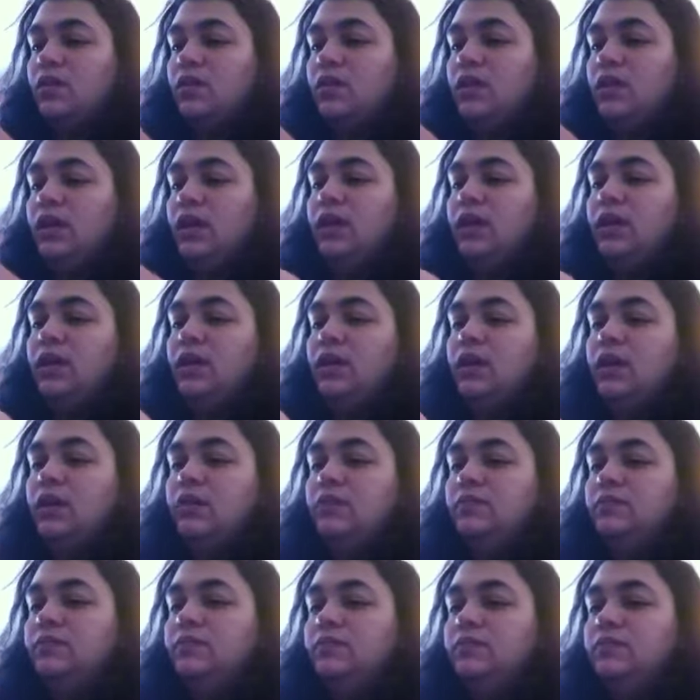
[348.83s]
And
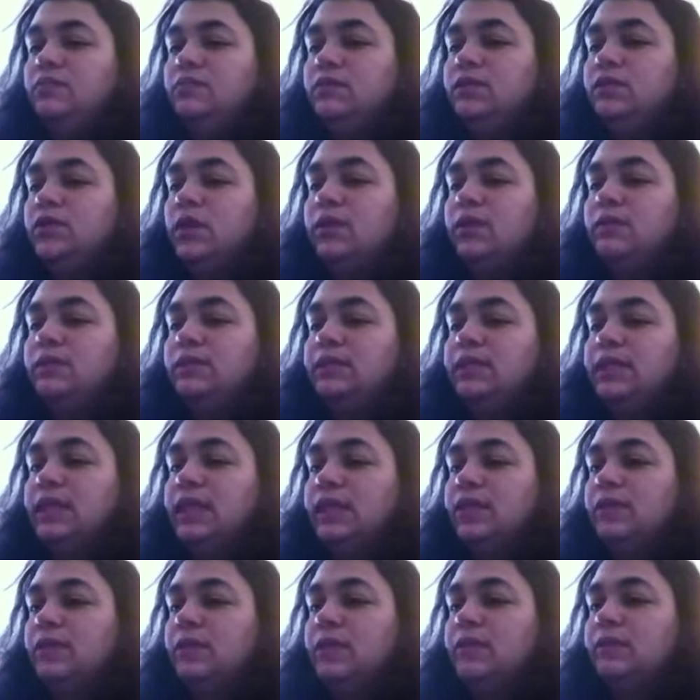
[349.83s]
so I was
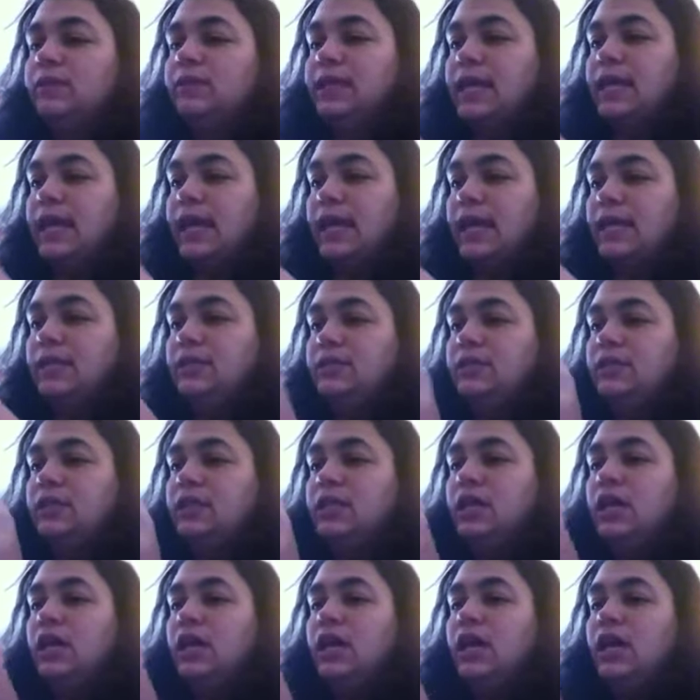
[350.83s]
knitting when I was 8,
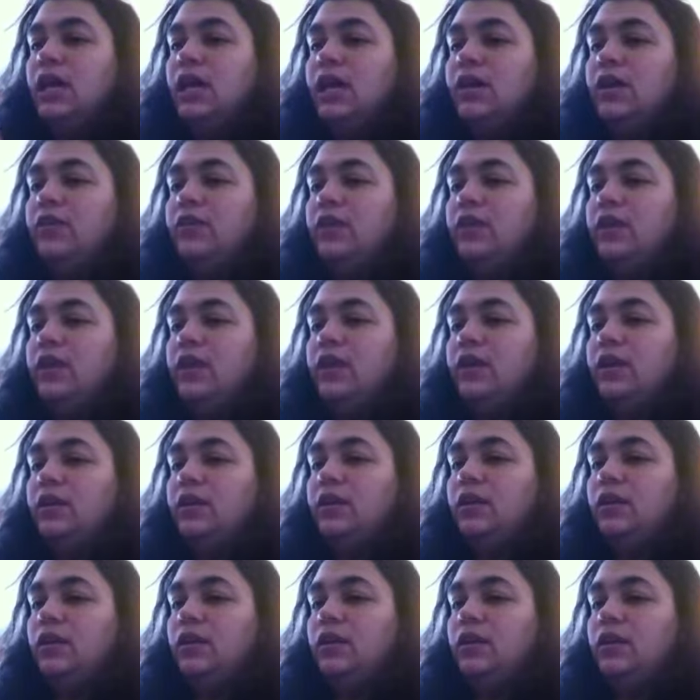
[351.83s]
and
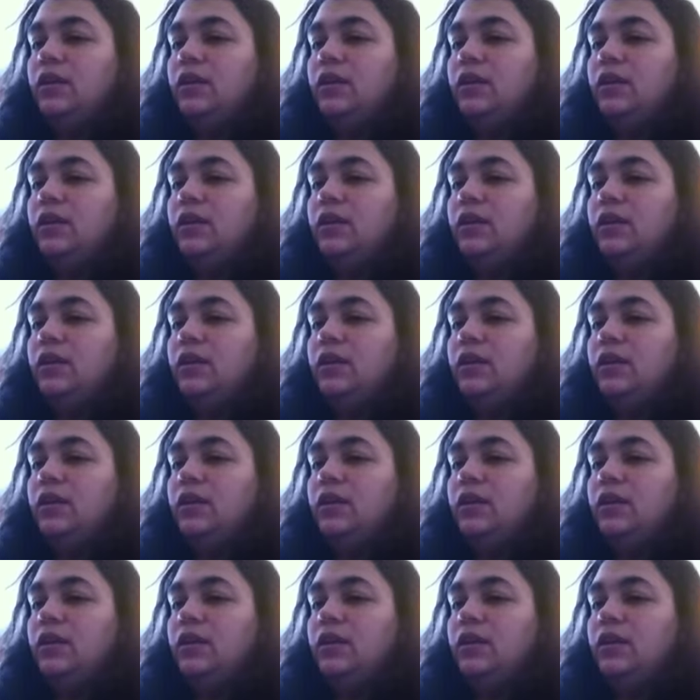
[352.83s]
then